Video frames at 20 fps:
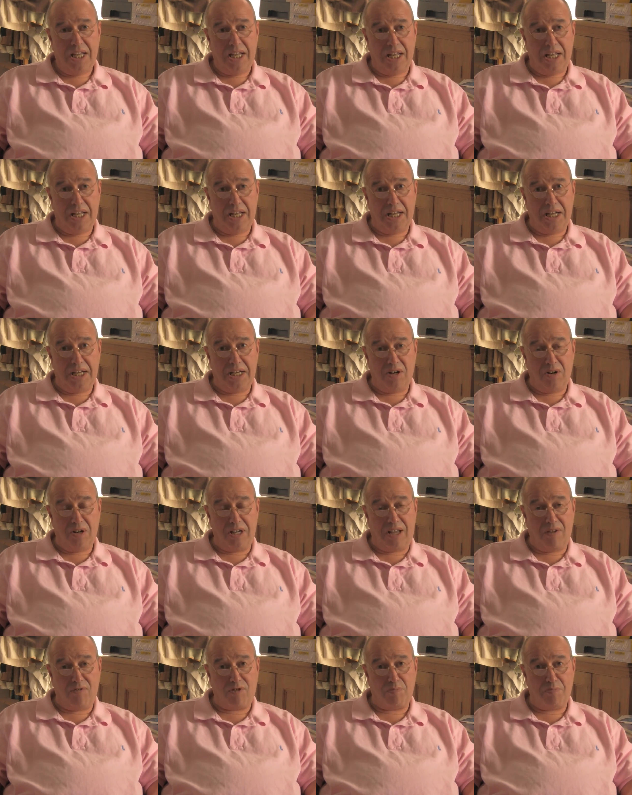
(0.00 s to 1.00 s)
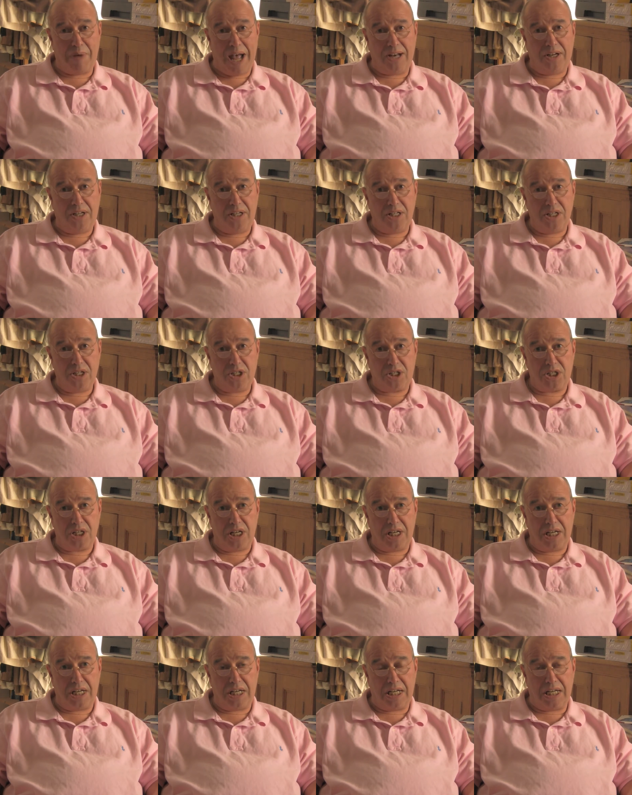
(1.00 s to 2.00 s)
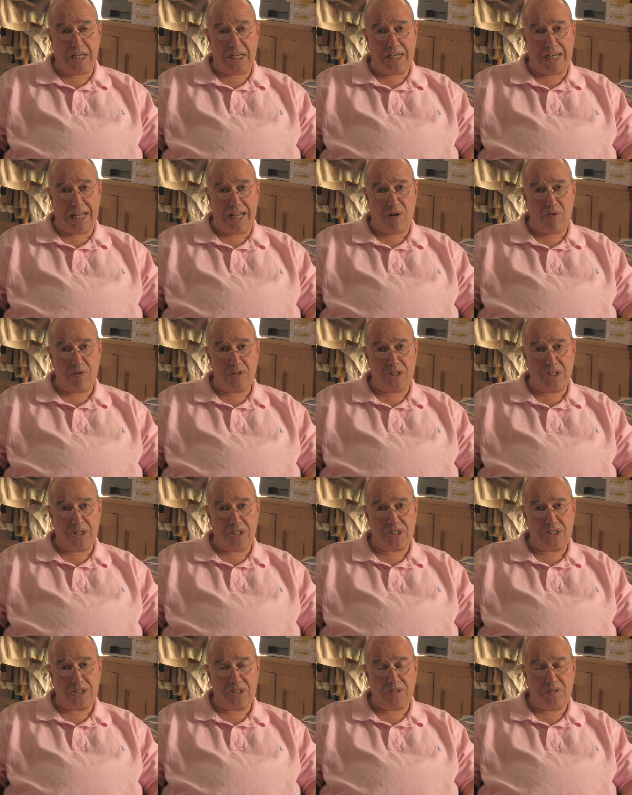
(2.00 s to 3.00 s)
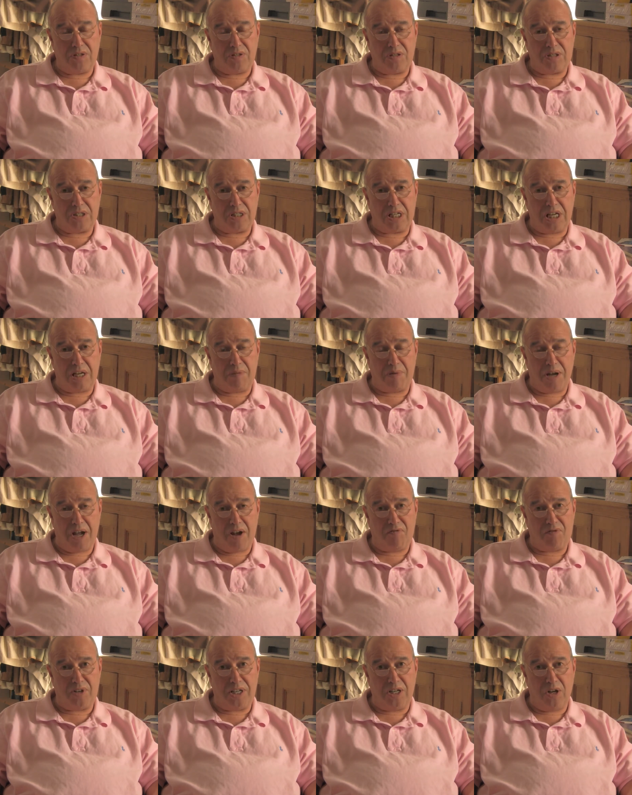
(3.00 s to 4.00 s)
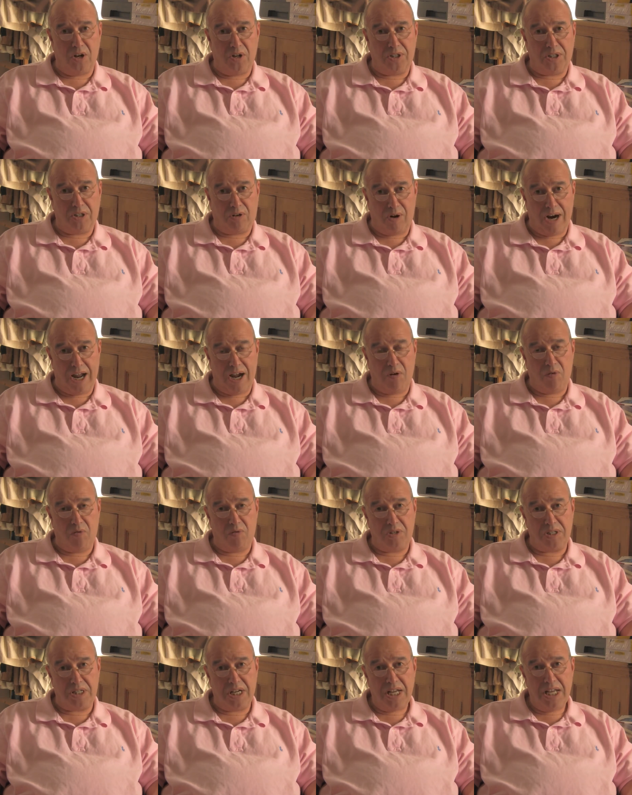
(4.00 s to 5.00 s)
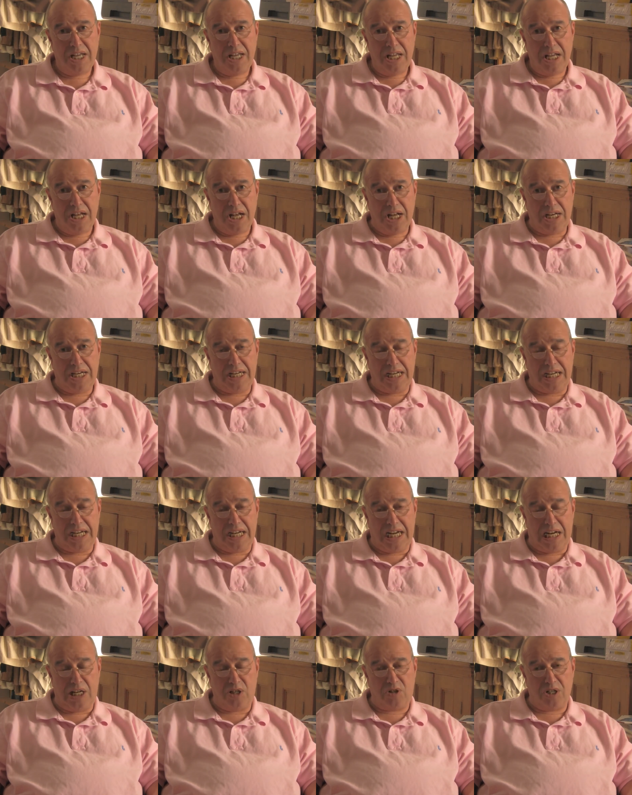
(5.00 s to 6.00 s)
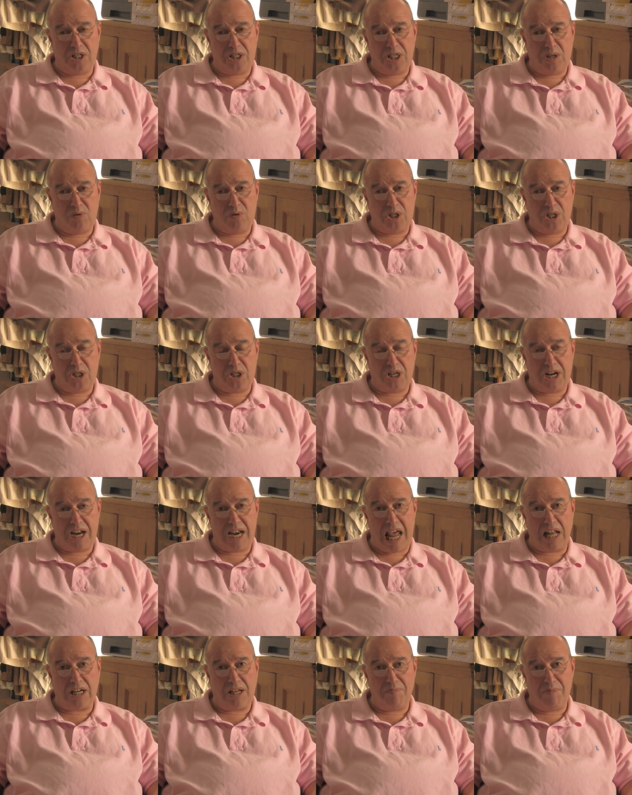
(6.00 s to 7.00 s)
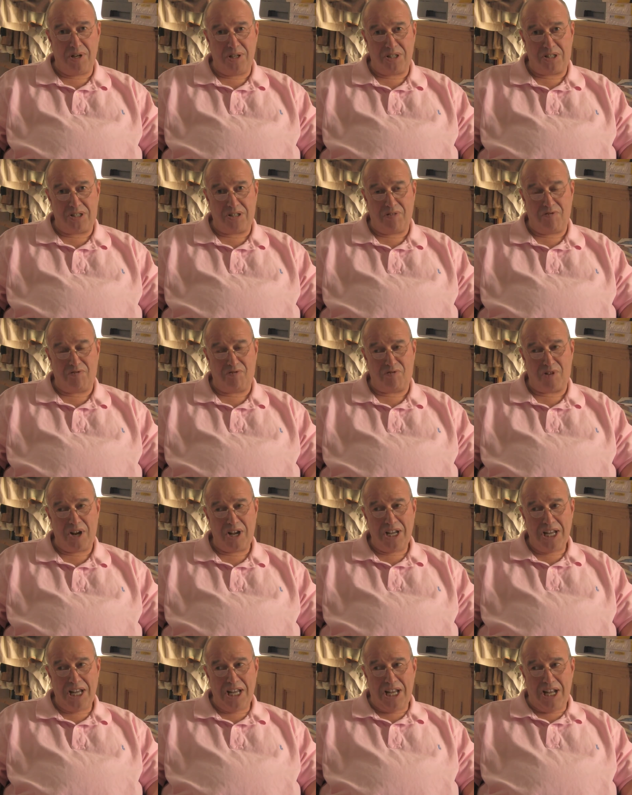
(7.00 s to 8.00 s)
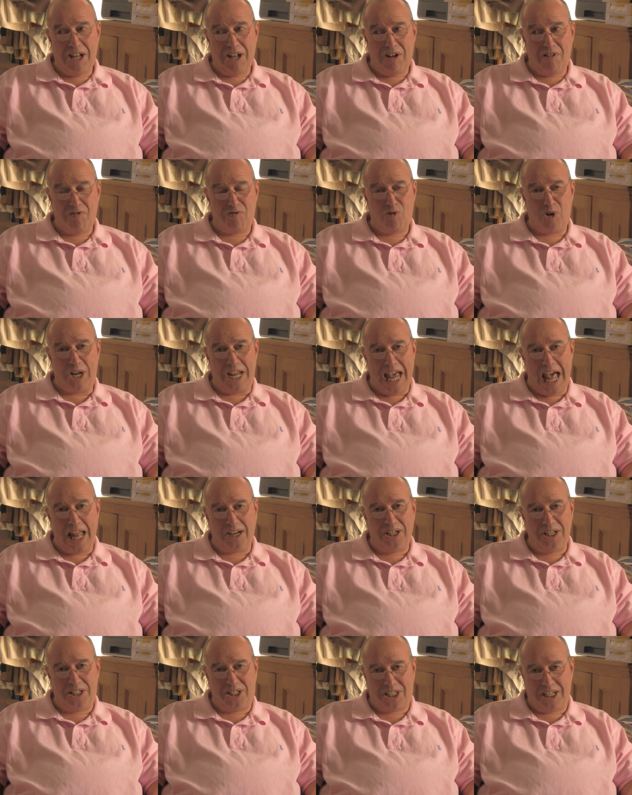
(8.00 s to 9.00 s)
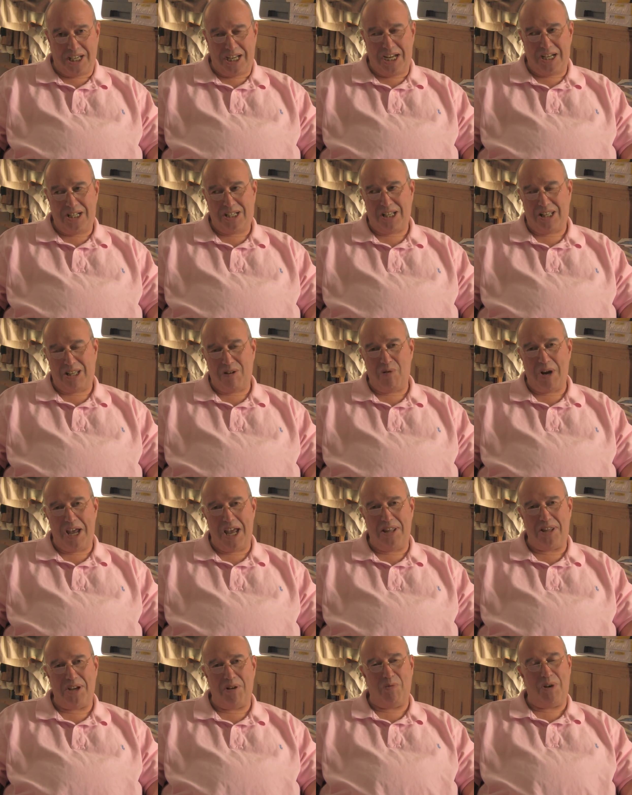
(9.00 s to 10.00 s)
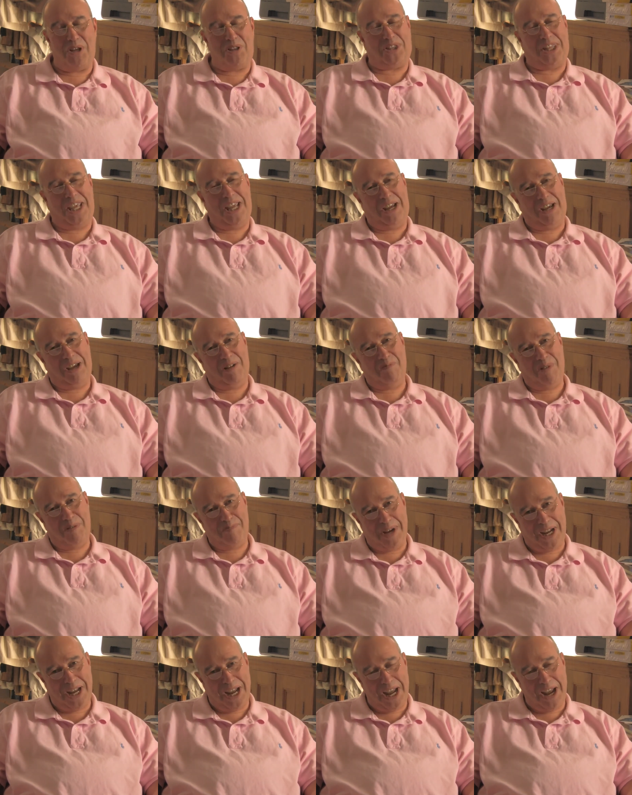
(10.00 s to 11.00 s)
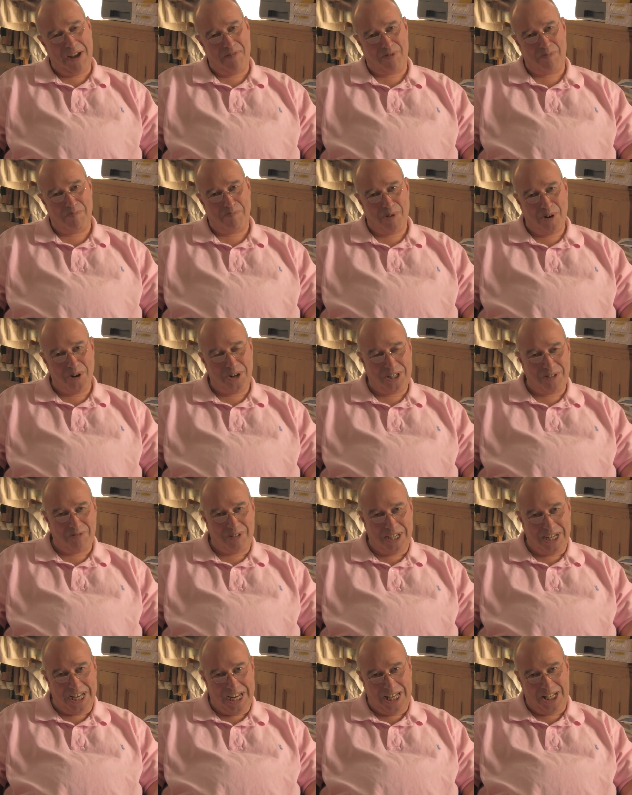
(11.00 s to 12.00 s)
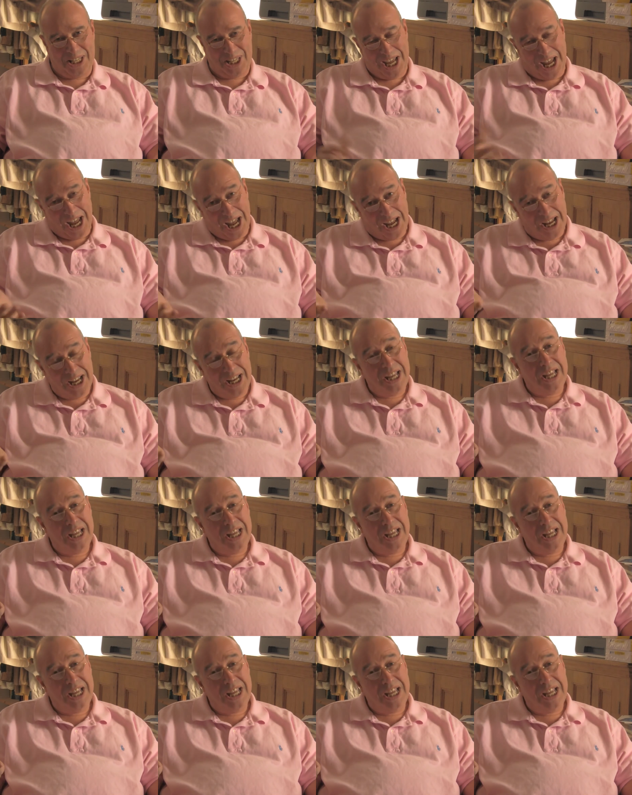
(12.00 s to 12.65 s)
You know, it gives balance. It allows us to keep our feet on the ground. And it introduces an element of reality into the way that we think and we behave, and boy do we need that.